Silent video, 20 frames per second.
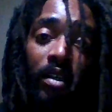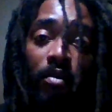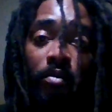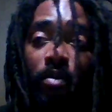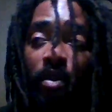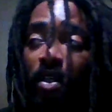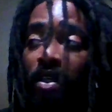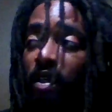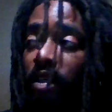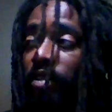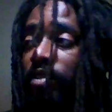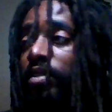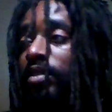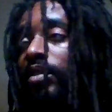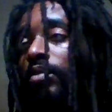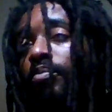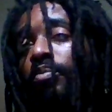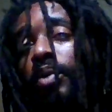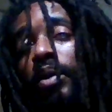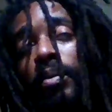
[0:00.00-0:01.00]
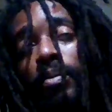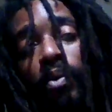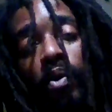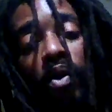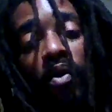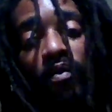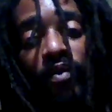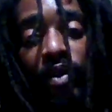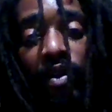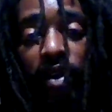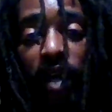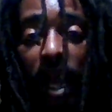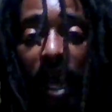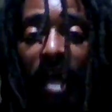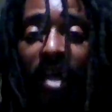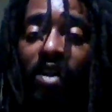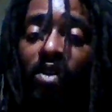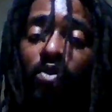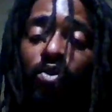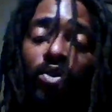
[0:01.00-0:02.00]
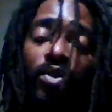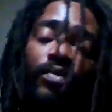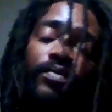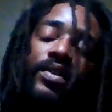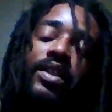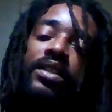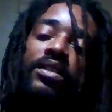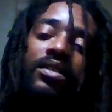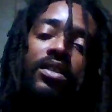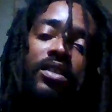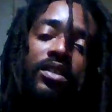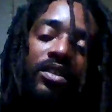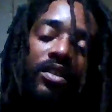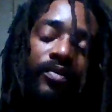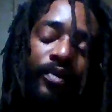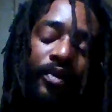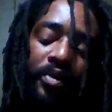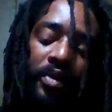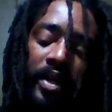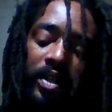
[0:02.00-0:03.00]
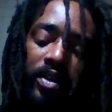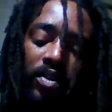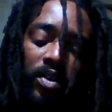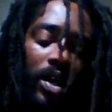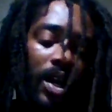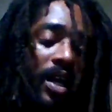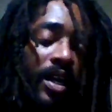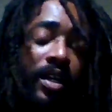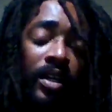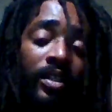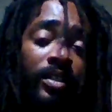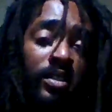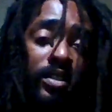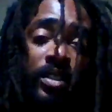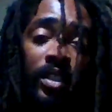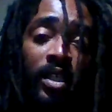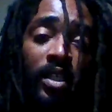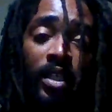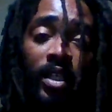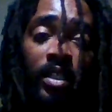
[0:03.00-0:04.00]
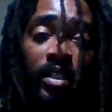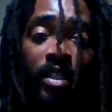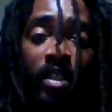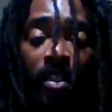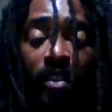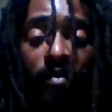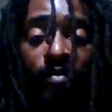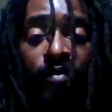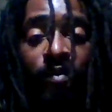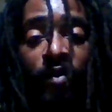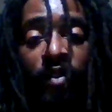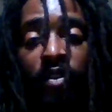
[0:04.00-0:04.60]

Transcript: Because them people over there, I don't know if they took shit for granted or I ain't saying they didn't.